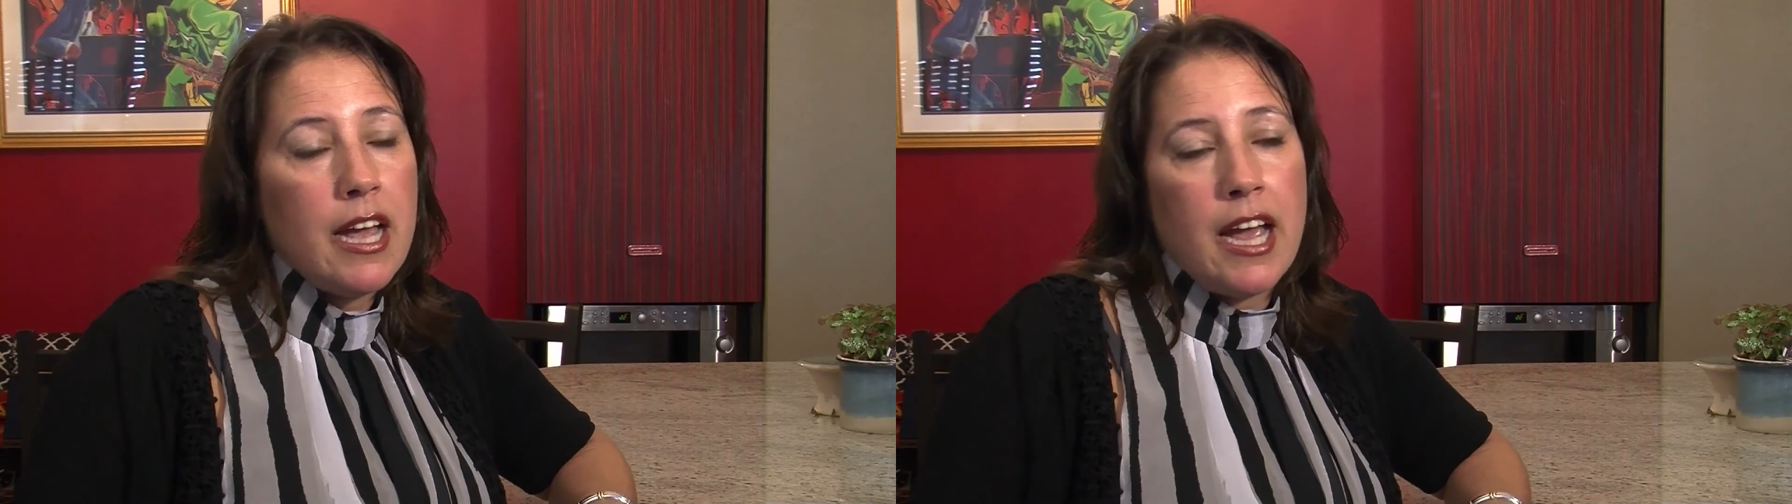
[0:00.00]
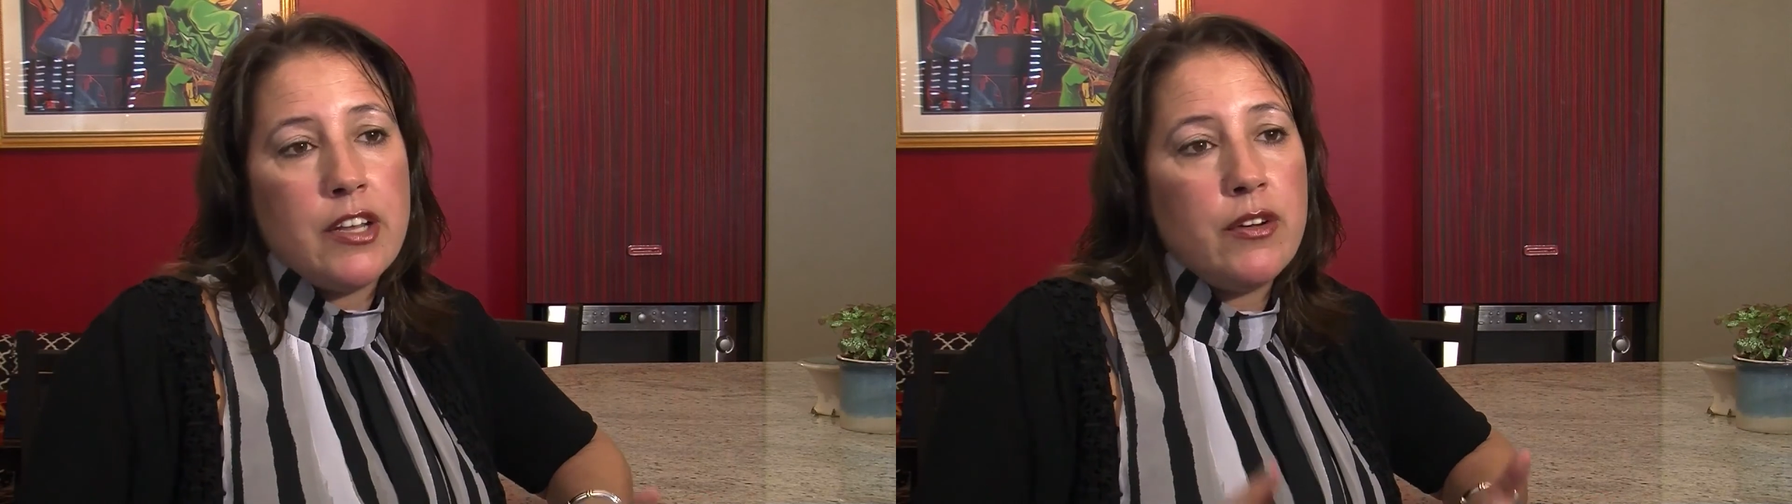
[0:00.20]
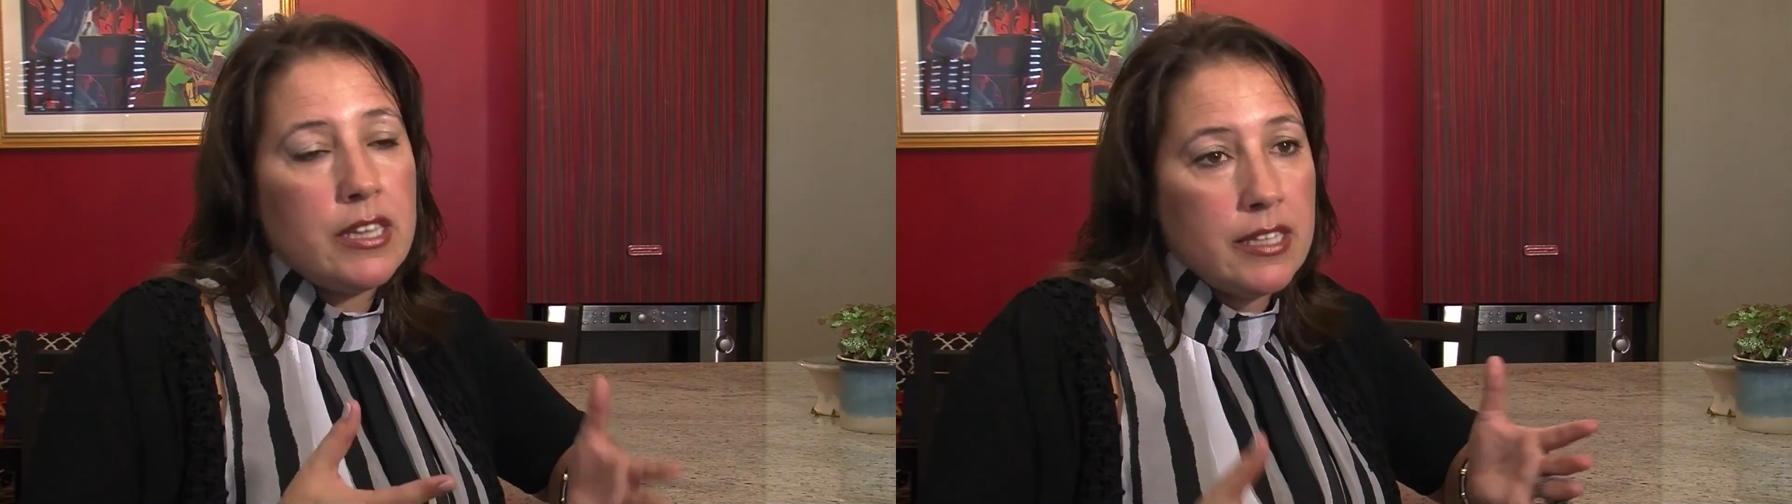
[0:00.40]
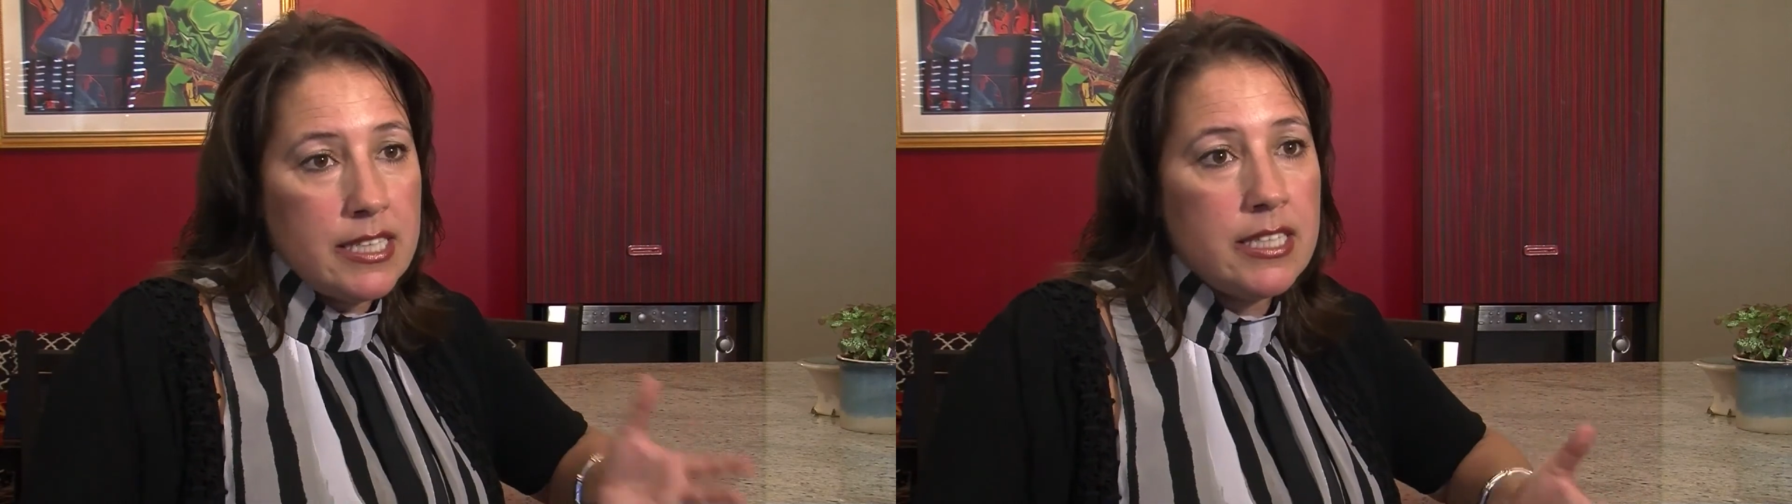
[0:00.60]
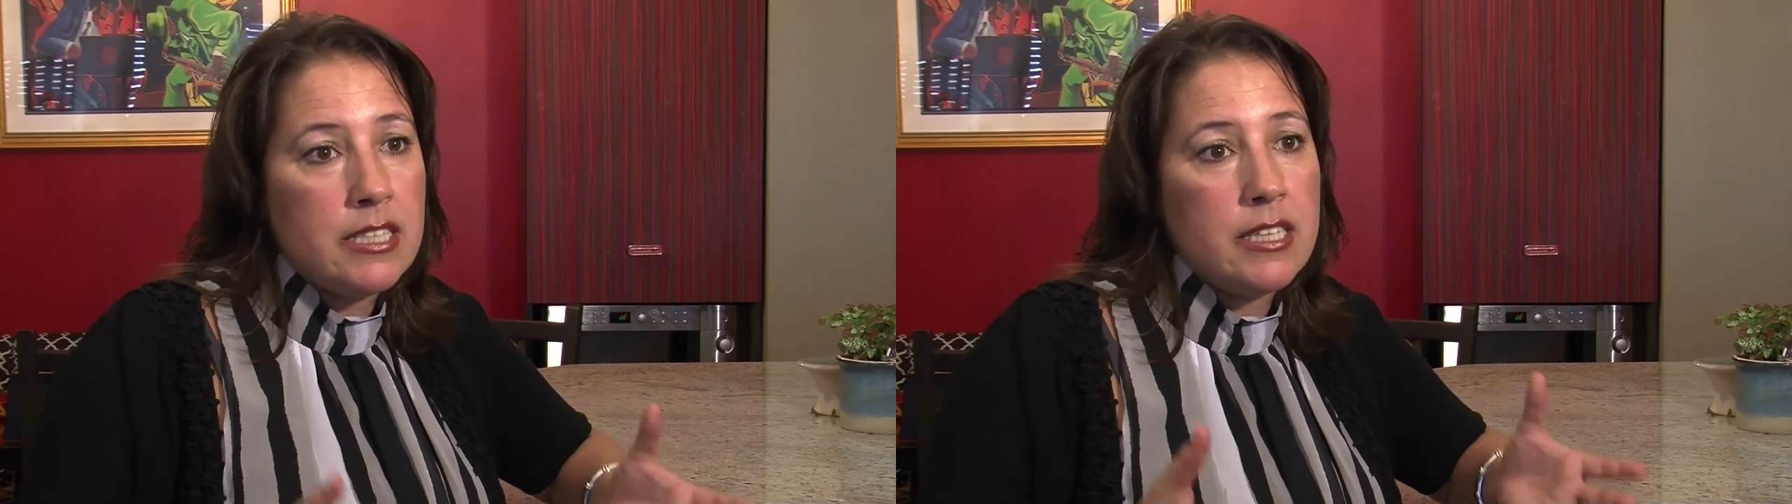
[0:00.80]
and you can
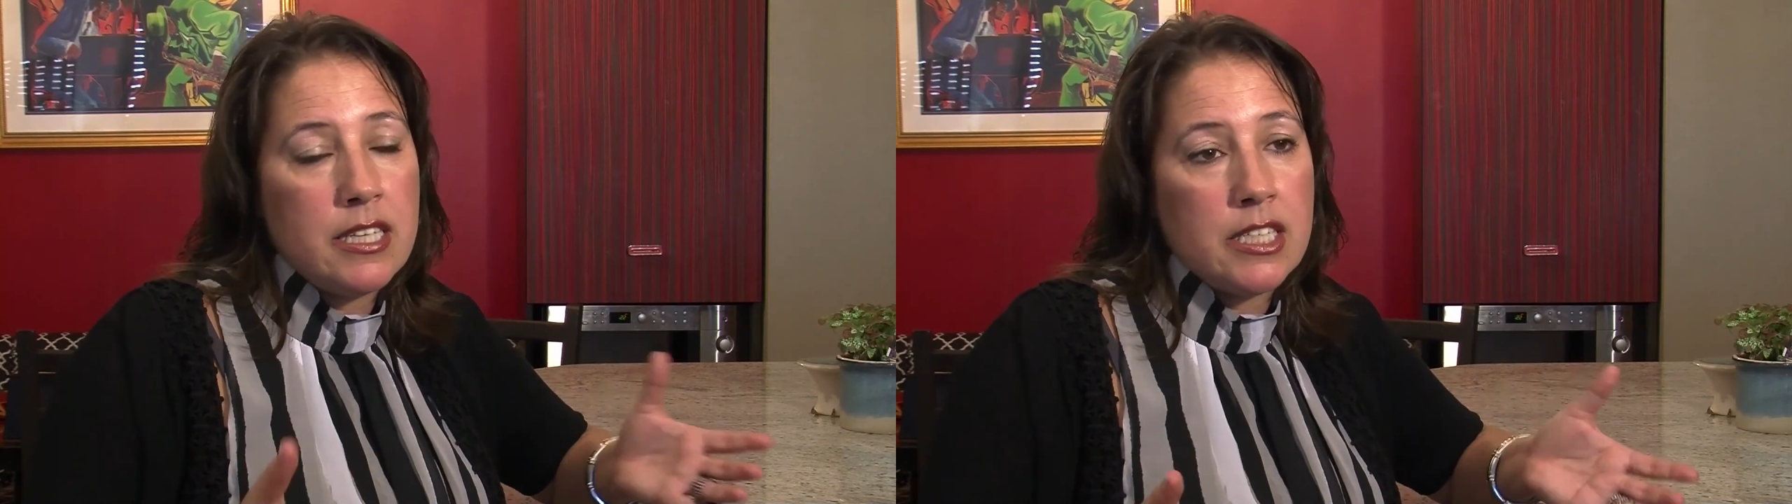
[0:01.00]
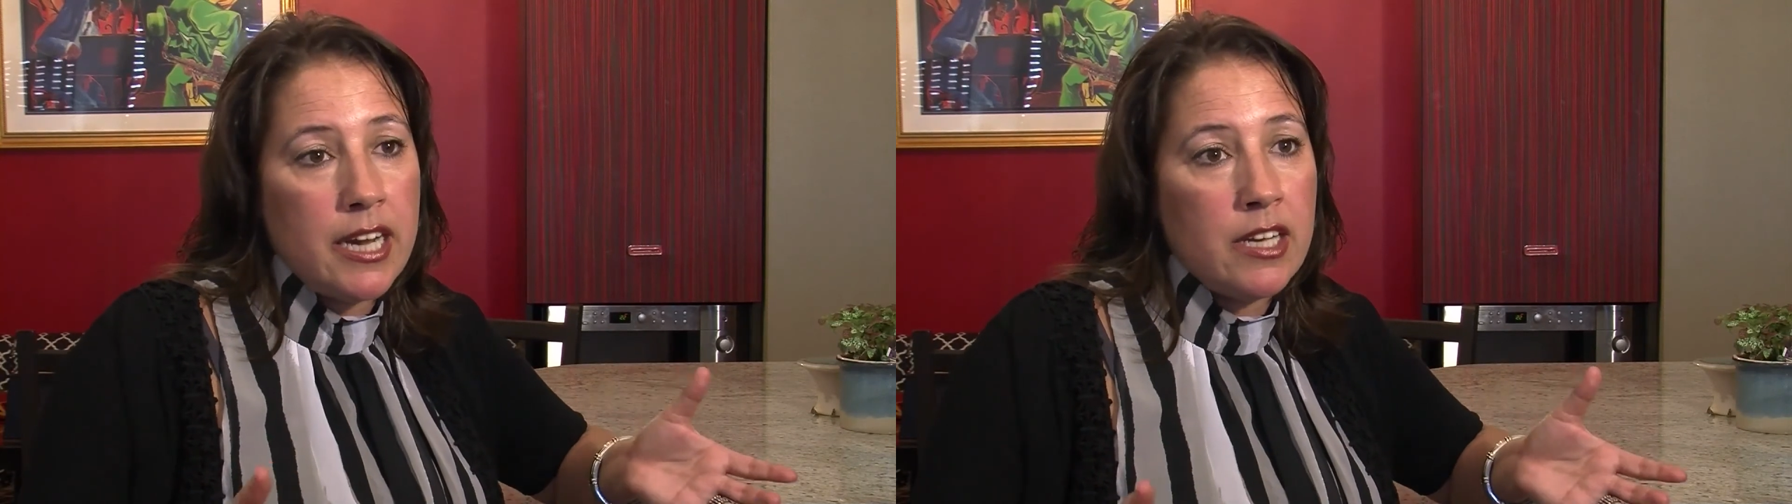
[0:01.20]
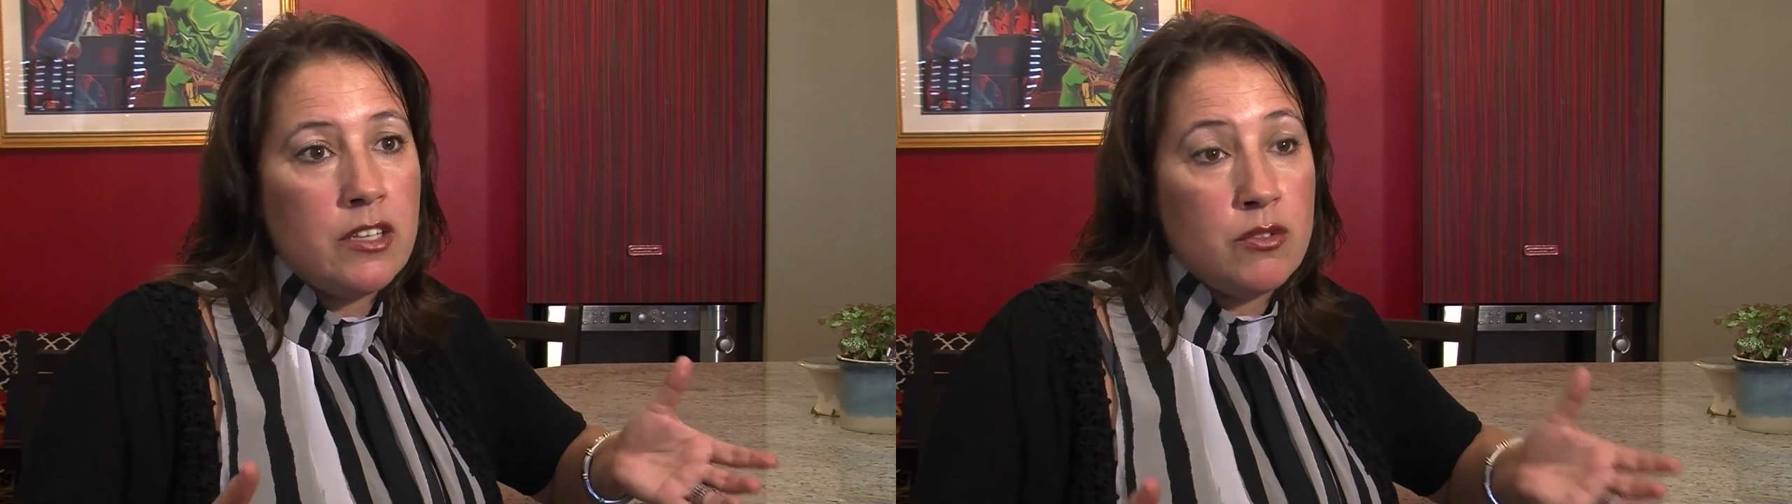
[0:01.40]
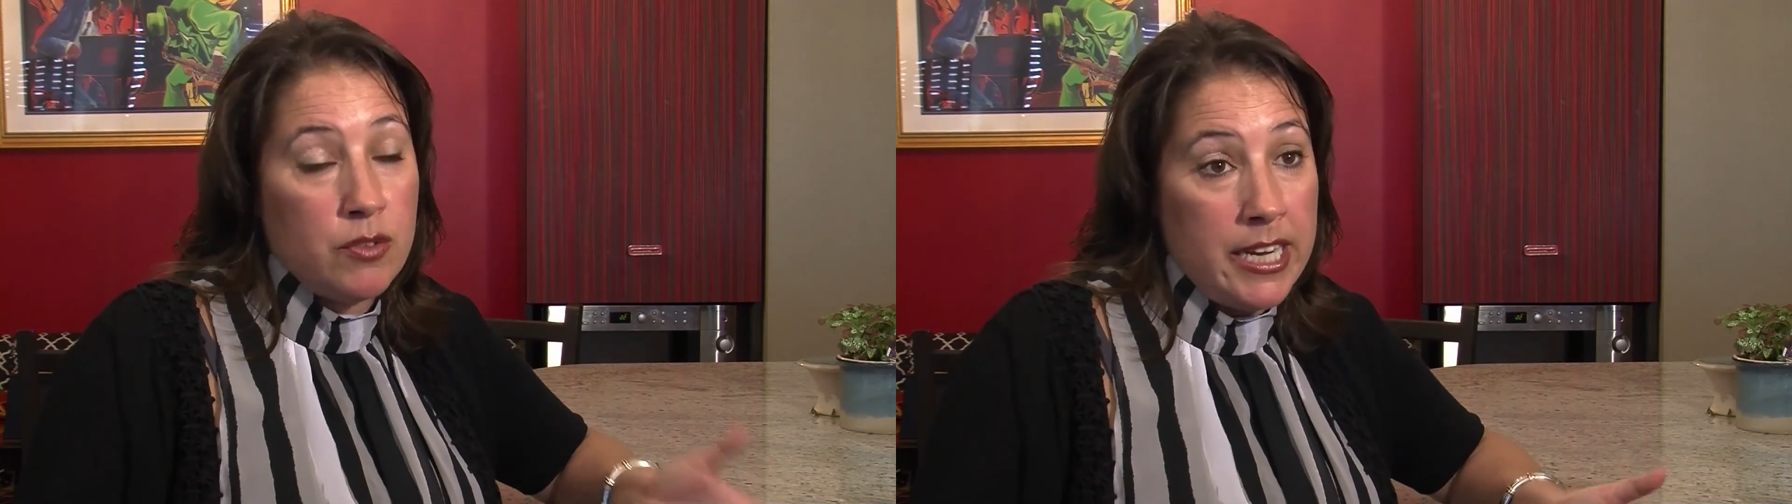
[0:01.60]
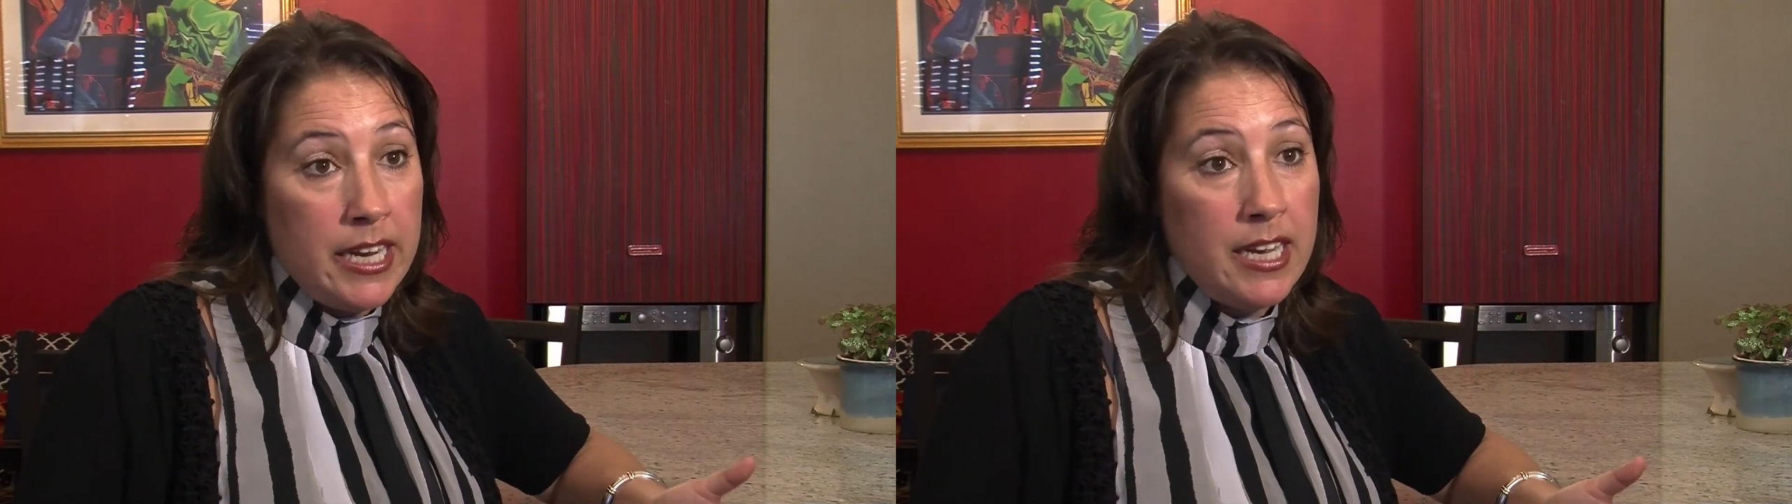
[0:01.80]
listen to the child's
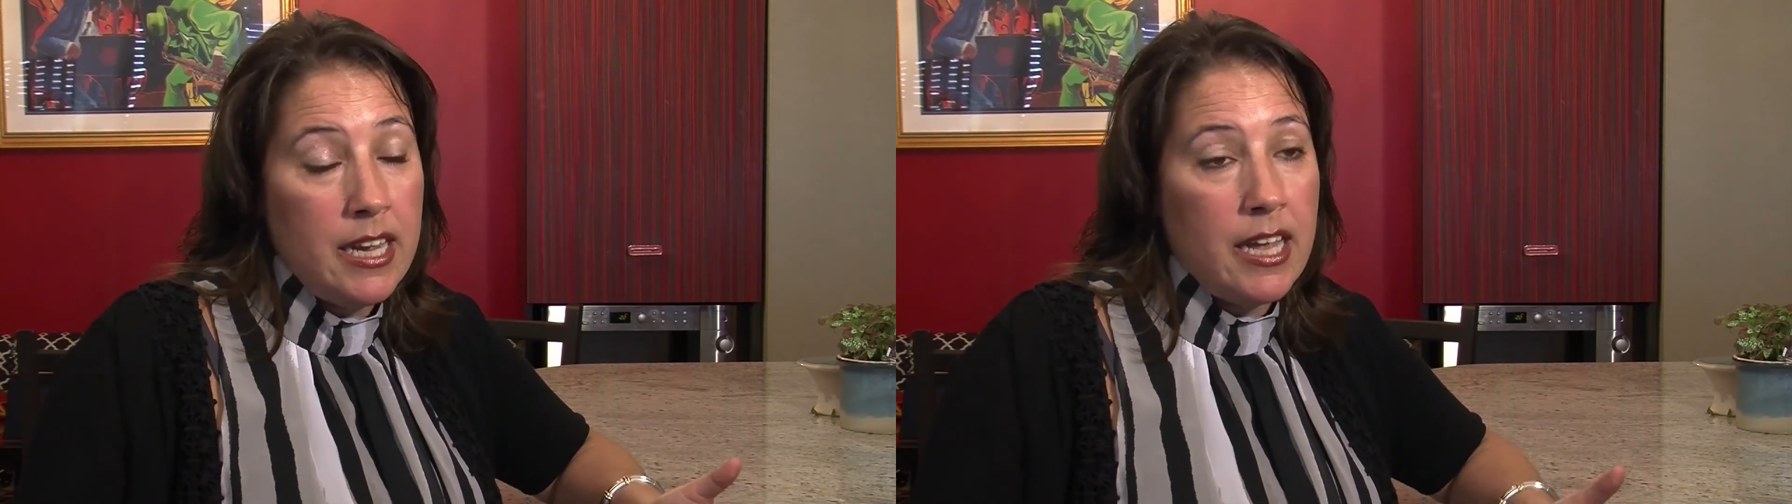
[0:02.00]
reading,